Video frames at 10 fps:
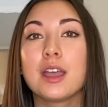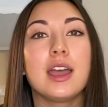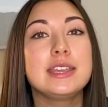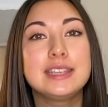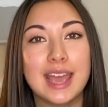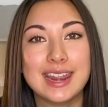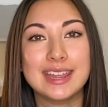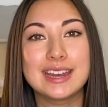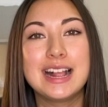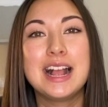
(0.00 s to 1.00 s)
I get it,
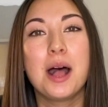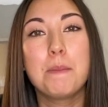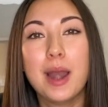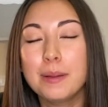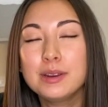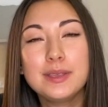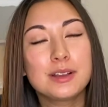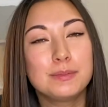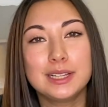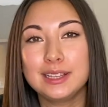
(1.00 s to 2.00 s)
but I'm gonna be
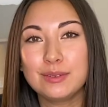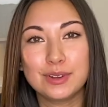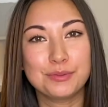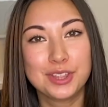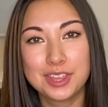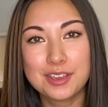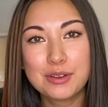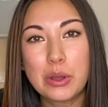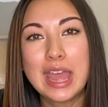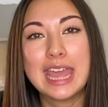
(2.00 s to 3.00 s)
completely real with you.